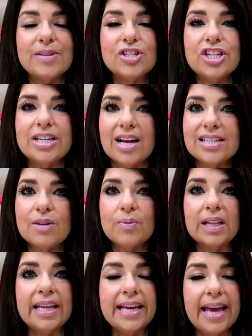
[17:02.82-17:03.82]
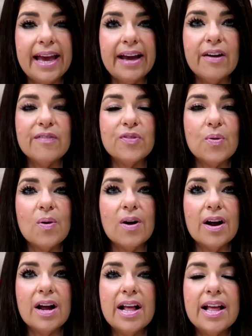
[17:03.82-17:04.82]
She doesn't really care
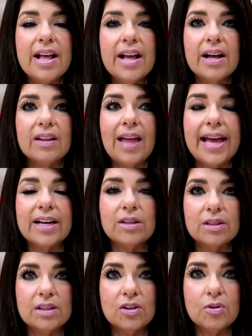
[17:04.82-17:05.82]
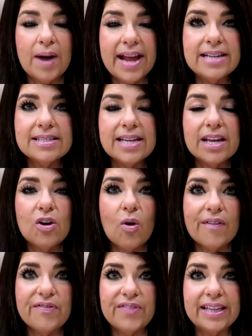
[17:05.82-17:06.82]
for like Grayson
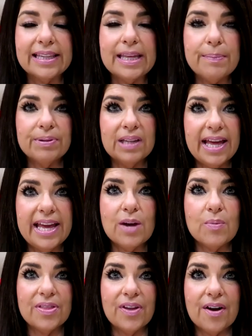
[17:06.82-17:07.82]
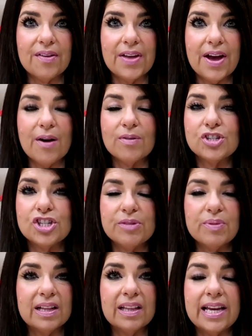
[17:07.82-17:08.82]
or Finley playing with her though.
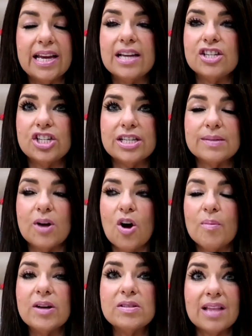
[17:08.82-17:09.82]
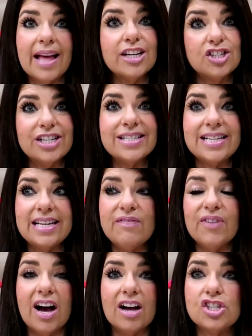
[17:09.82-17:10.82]
She's almost like she's a
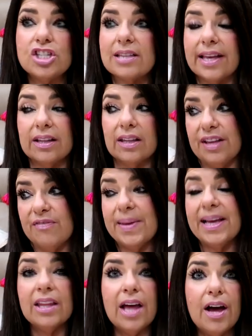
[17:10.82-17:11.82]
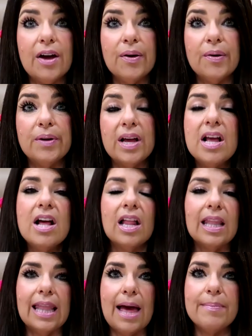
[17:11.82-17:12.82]
diva. She's like, leave me
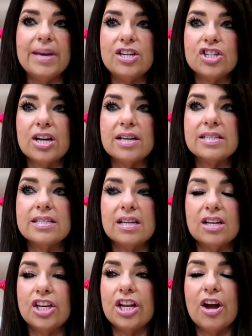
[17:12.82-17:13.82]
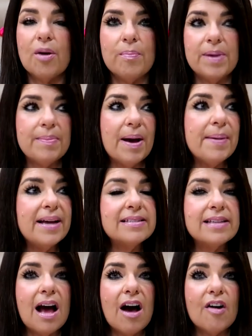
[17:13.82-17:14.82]
alone. Let me just, you know, be by
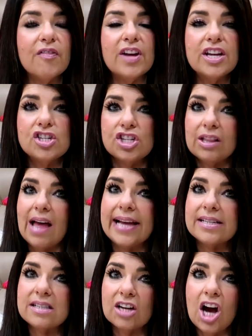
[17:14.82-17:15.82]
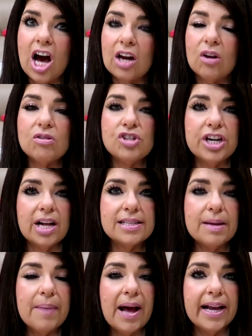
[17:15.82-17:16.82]
myself. She likes to cuddle. She
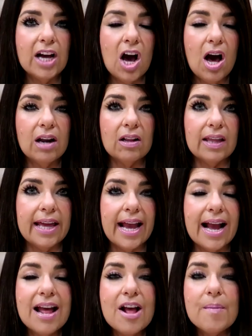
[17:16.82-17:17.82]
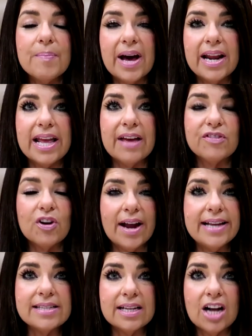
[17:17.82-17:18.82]
doesn't mind cuddling. But if
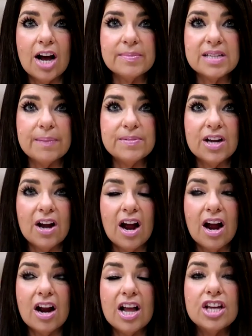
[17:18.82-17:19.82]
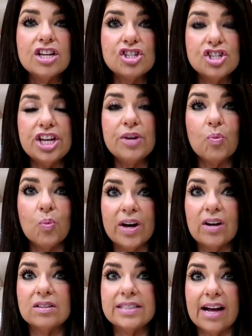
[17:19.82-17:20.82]
Grayson comes up to her, she
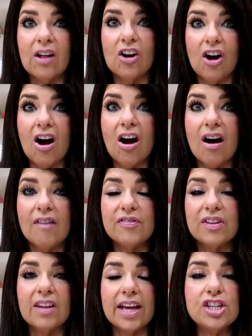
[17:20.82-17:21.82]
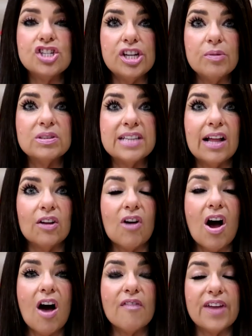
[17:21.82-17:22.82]
will tell her off. Like she will tell her
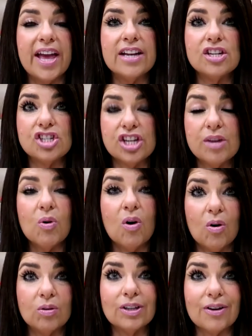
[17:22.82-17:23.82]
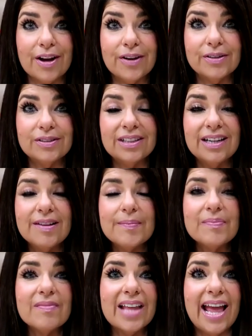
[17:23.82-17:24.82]
off and she will hold her own.
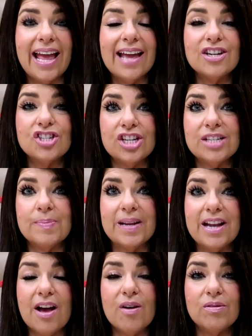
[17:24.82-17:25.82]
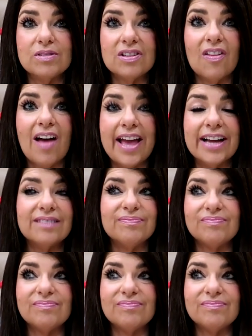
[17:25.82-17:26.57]
And she's been known to like